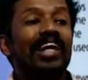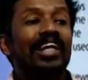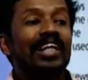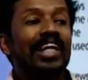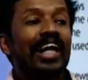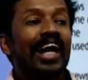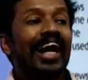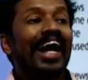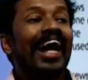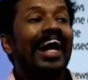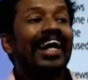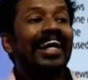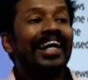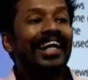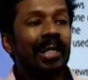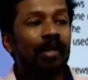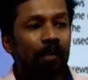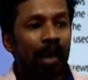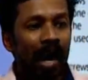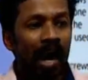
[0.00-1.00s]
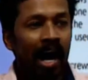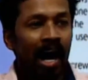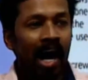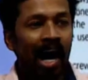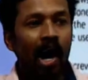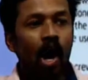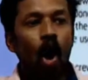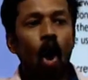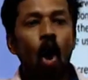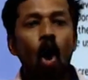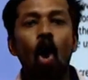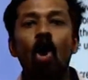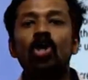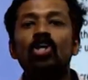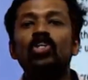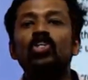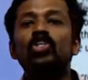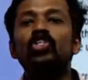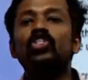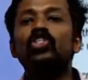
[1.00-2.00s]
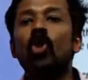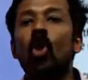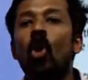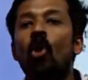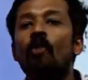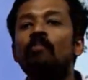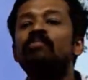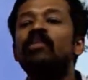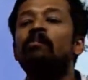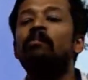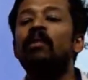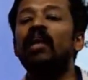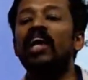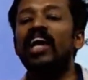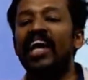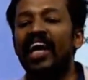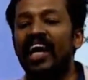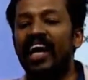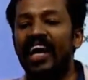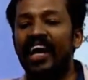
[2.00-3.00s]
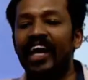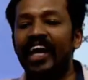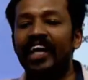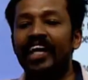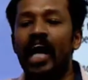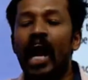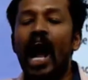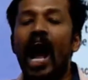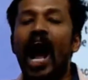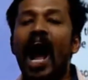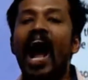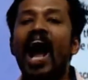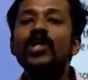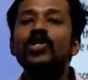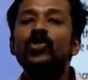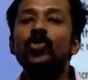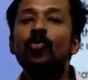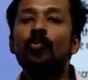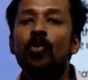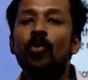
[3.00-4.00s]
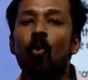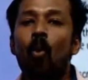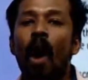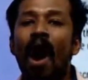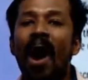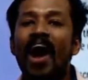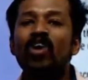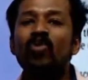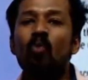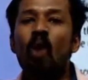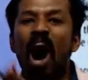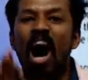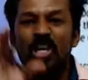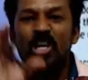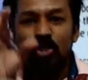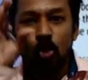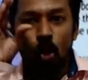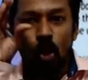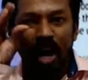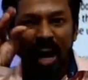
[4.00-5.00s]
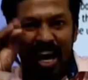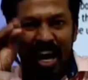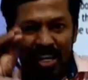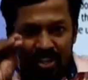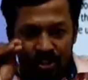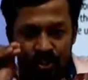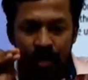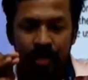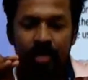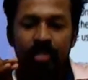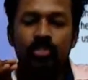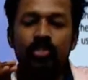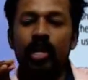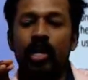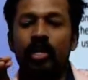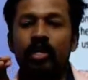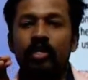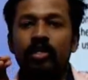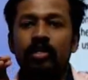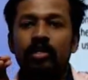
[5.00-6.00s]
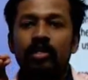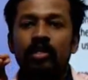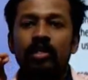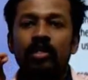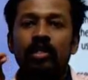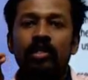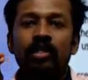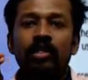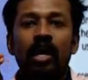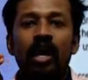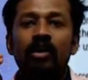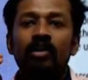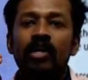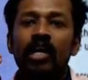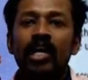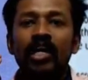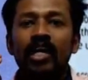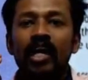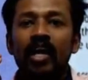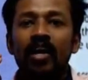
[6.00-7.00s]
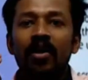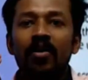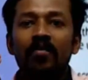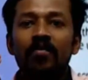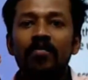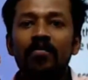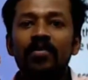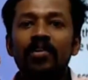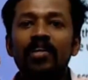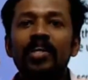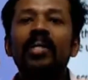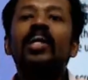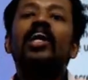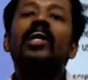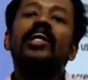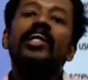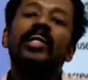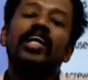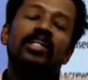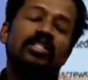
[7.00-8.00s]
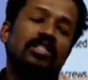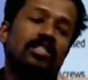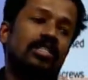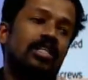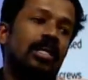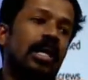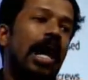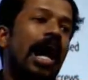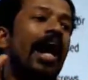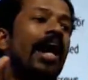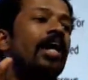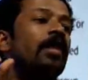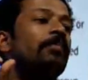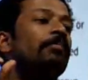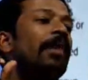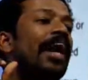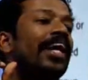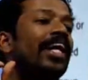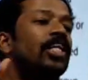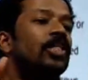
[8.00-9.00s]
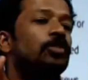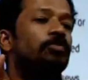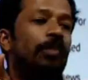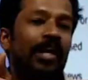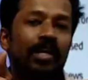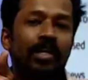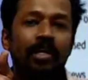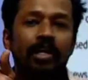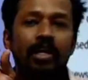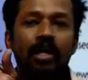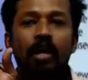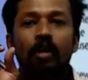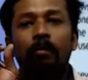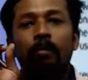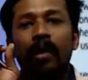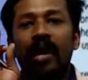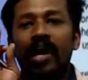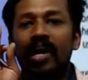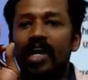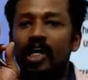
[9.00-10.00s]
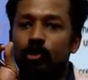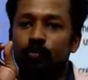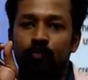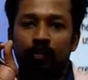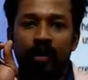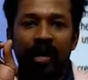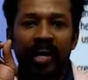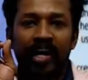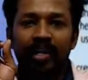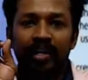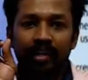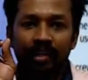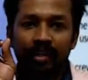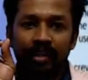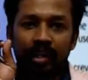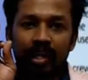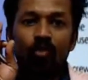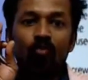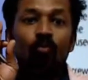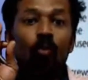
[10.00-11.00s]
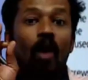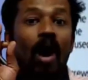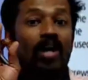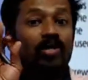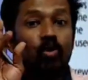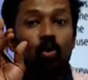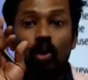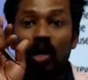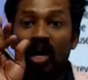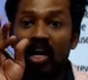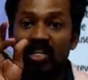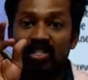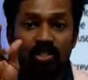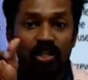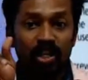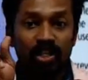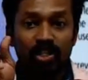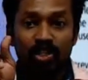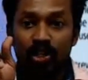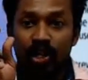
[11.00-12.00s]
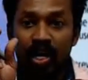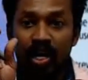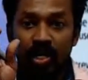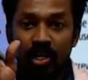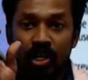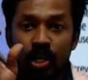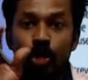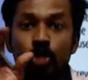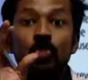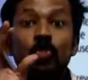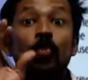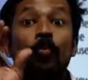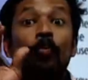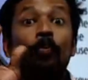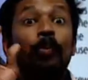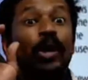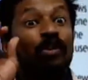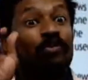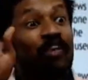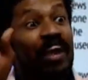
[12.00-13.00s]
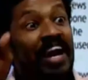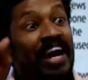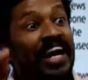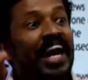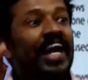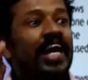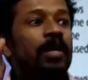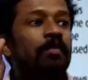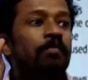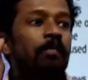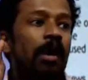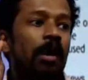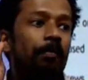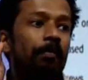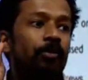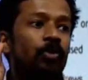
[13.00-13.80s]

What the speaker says: the edema or to stop the bleeding and to provide vasoconstriction. Analeda? Yes, and manage pain, vasoconstriction, to prevent edema